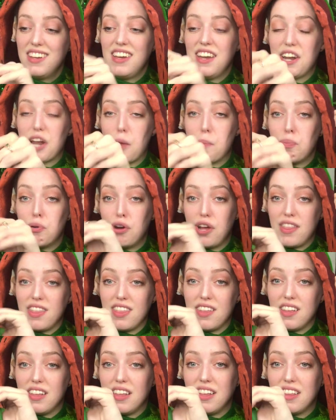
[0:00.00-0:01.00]
and I put
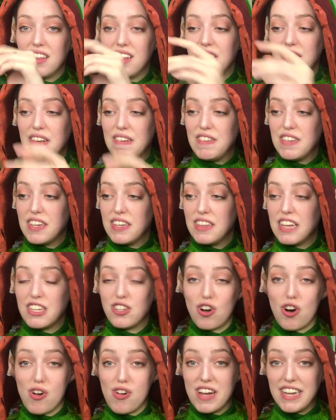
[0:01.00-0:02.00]
the leaves in. That's
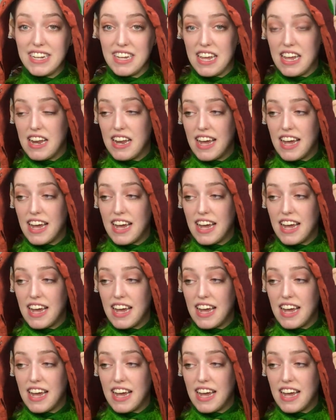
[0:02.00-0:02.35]
all I did.